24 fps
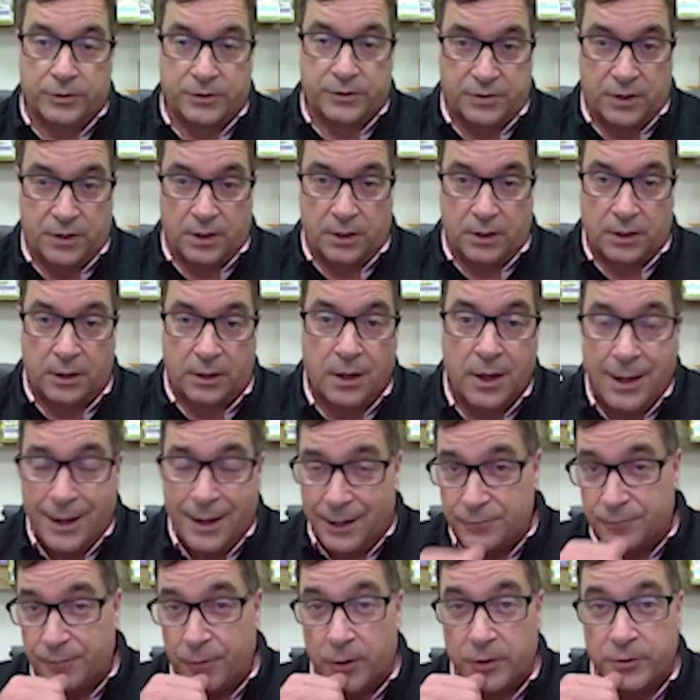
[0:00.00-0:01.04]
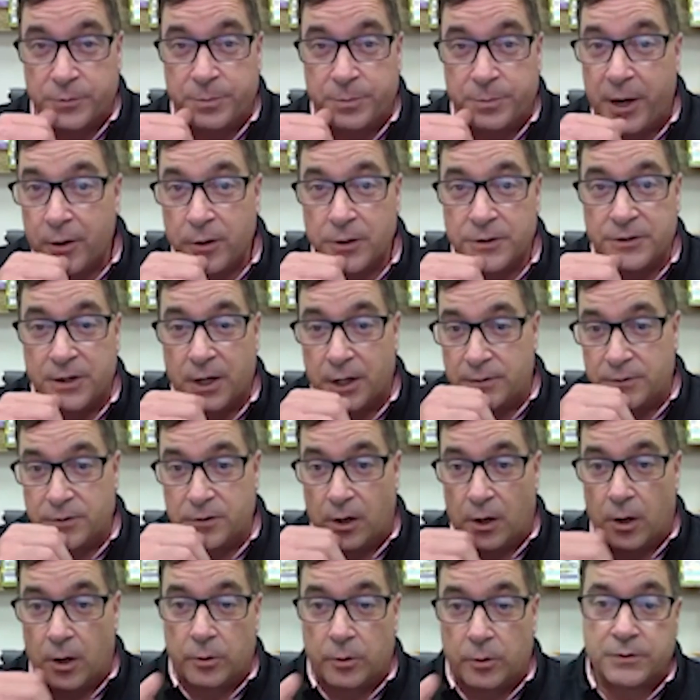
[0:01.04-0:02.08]
seeing as far as parasites
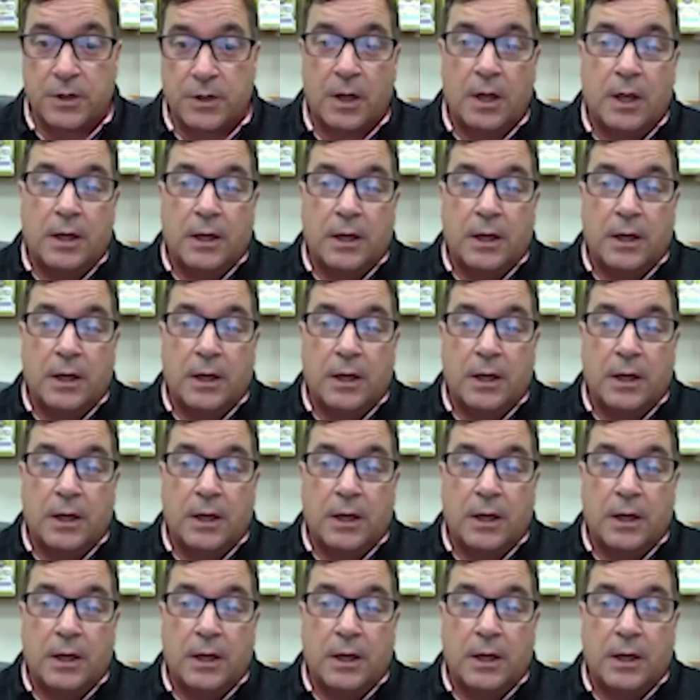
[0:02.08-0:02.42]
goes